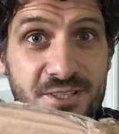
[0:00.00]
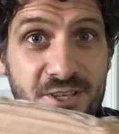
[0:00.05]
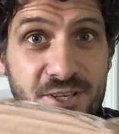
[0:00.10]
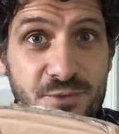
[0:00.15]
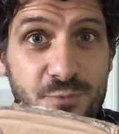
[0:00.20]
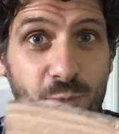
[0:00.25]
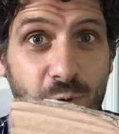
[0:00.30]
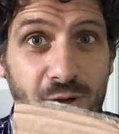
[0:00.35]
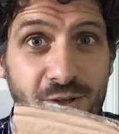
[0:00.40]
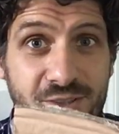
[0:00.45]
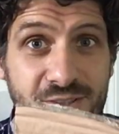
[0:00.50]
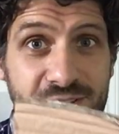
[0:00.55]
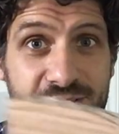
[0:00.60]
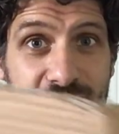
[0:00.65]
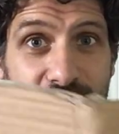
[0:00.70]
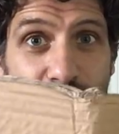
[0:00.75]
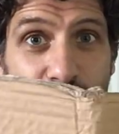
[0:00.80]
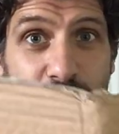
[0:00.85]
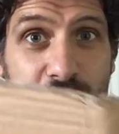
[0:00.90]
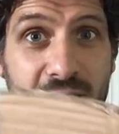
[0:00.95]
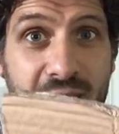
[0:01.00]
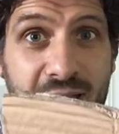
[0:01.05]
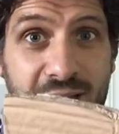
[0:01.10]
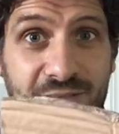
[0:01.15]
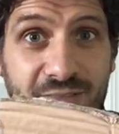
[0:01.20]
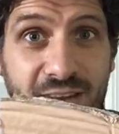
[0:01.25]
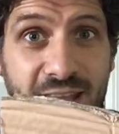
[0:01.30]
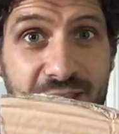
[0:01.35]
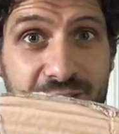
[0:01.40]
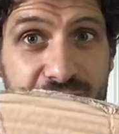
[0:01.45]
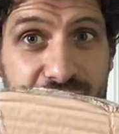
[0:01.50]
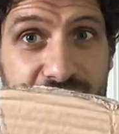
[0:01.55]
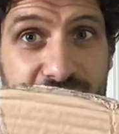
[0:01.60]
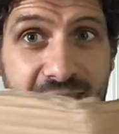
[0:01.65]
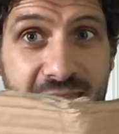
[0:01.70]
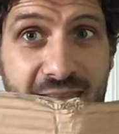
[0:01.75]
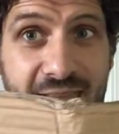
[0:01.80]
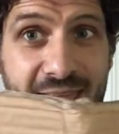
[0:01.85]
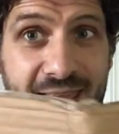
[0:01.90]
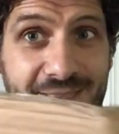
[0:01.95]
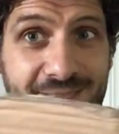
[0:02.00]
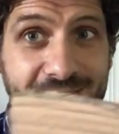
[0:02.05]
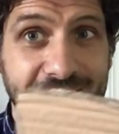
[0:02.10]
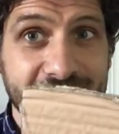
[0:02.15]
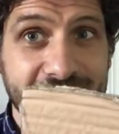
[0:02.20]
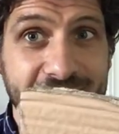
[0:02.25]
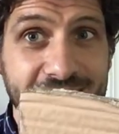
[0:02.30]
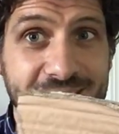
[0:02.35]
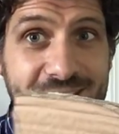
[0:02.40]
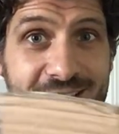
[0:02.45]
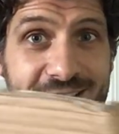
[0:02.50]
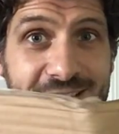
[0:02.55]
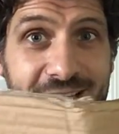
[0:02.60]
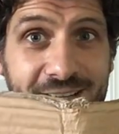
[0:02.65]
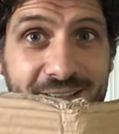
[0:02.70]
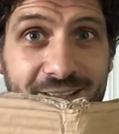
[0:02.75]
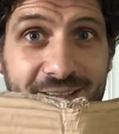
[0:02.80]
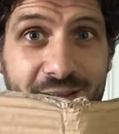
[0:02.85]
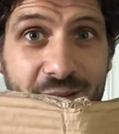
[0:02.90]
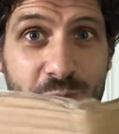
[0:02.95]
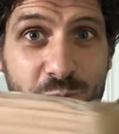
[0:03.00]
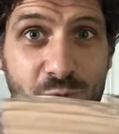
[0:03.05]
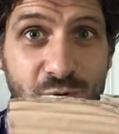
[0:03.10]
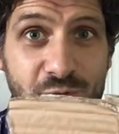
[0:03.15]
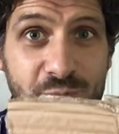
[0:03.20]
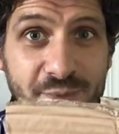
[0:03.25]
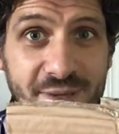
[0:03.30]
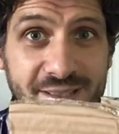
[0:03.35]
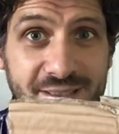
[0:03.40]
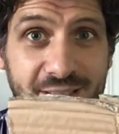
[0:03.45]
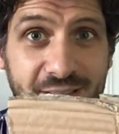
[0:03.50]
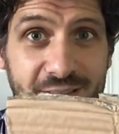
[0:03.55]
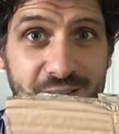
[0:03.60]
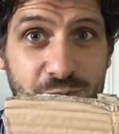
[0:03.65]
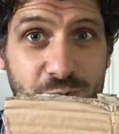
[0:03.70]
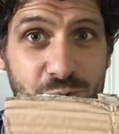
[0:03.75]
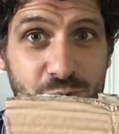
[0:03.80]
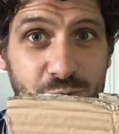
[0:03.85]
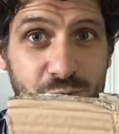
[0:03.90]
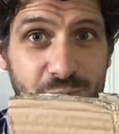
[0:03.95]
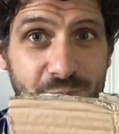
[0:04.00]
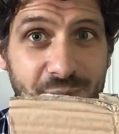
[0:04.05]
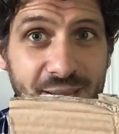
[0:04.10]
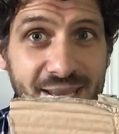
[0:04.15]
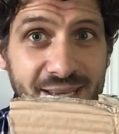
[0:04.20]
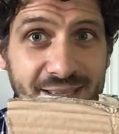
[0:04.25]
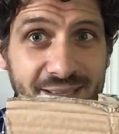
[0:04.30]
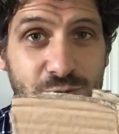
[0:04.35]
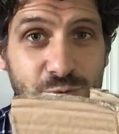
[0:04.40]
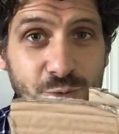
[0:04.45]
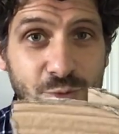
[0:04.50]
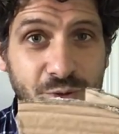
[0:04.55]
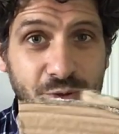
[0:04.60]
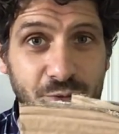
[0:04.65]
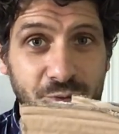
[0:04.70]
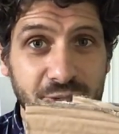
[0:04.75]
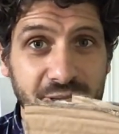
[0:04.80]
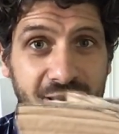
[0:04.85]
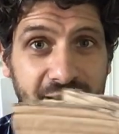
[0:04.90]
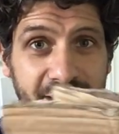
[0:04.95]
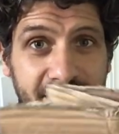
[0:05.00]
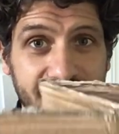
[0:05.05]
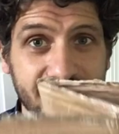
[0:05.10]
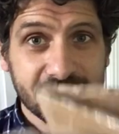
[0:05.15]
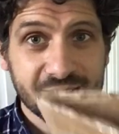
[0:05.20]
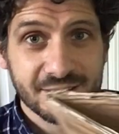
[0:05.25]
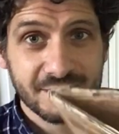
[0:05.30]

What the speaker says: is what we have left, and this is exactly the movement that you should make to create